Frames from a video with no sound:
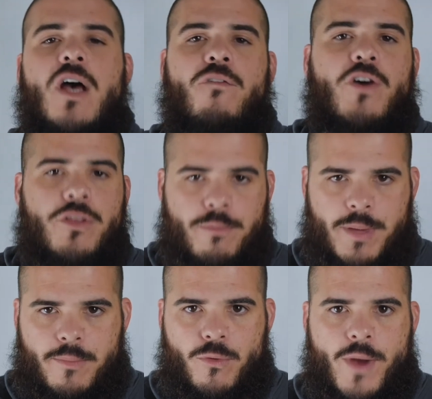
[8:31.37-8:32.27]
of other
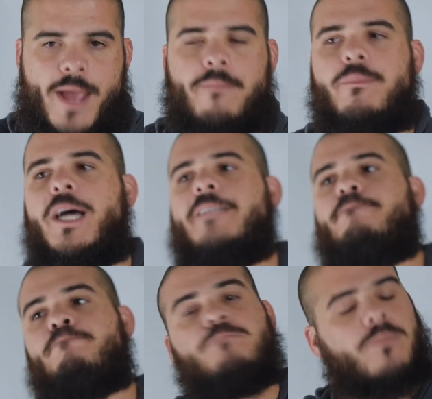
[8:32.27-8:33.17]
people, right? But
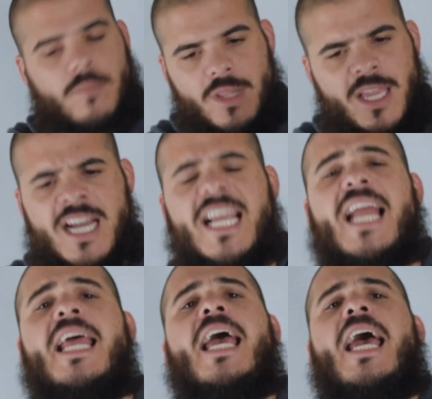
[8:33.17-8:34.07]
again,